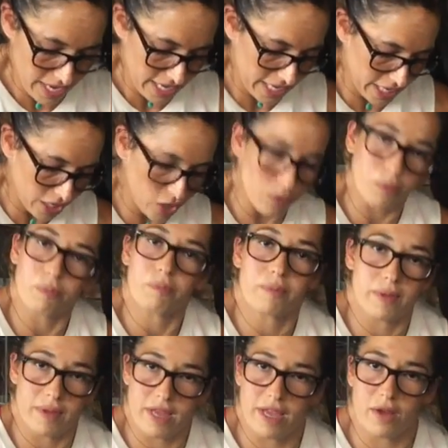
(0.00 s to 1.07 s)
here,
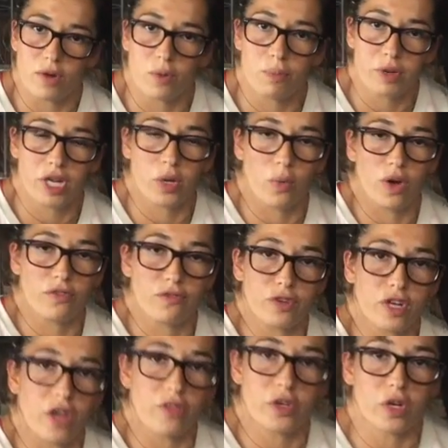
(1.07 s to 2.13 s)
putting one
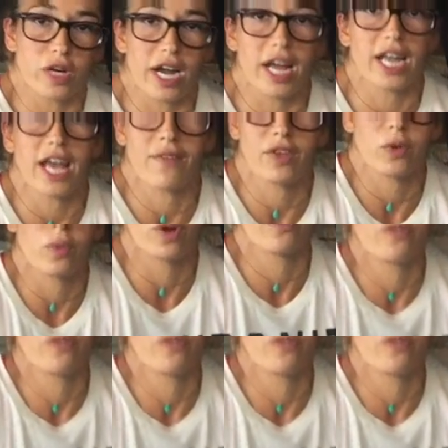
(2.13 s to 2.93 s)
foot on the ground, having one